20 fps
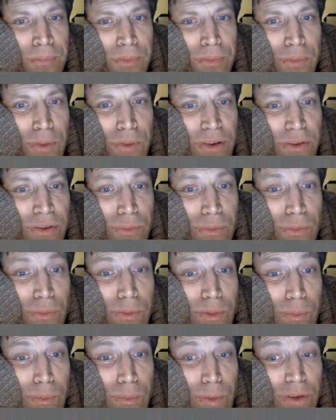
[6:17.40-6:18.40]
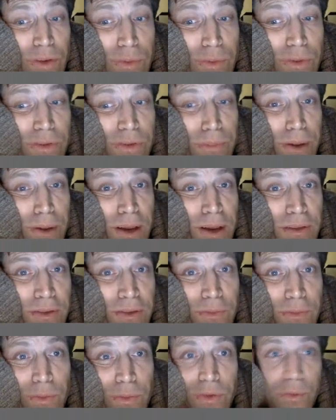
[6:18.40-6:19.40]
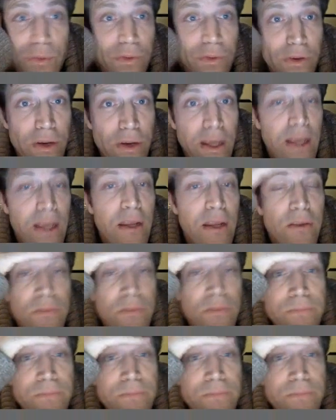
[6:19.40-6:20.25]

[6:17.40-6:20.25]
which ones are positive and which ones are negative.